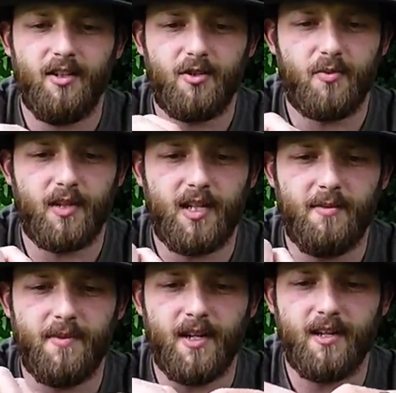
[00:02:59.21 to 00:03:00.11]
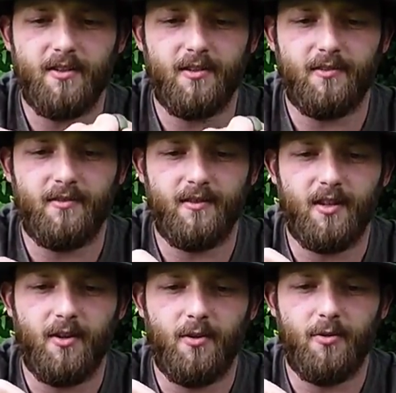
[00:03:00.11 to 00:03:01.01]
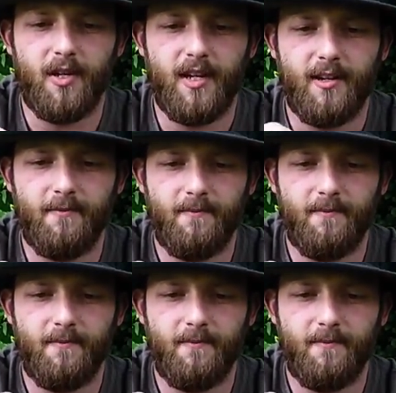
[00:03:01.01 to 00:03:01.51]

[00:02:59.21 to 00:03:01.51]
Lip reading: Just want to keep that going all the way down.